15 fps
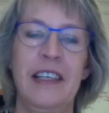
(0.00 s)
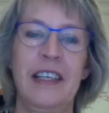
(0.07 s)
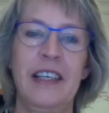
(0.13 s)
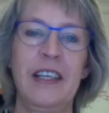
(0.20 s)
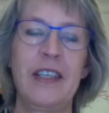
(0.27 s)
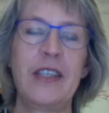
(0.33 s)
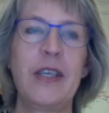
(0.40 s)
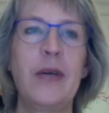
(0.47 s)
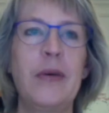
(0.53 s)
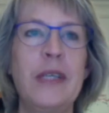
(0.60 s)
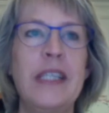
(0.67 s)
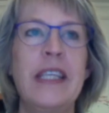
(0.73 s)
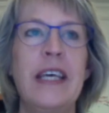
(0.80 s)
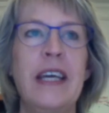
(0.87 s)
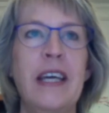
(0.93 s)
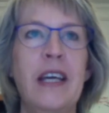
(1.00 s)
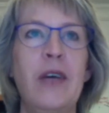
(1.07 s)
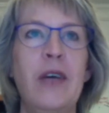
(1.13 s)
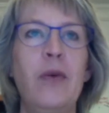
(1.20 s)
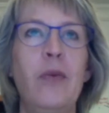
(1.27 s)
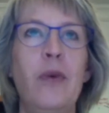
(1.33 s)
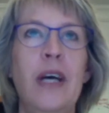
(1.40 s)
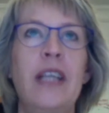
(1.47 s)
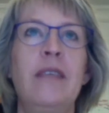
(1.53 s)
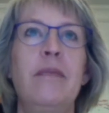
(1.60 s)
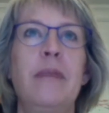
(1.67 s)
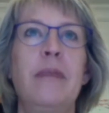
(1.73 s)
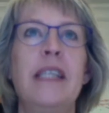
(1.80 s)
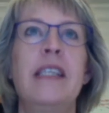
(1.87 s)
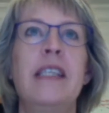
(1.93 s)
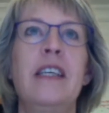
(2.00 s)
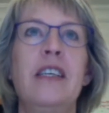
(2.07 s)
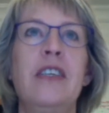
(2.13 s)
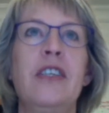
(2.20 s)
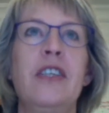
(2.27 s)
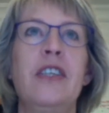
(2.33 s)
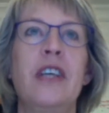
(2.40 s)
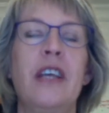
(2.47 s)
So is there one message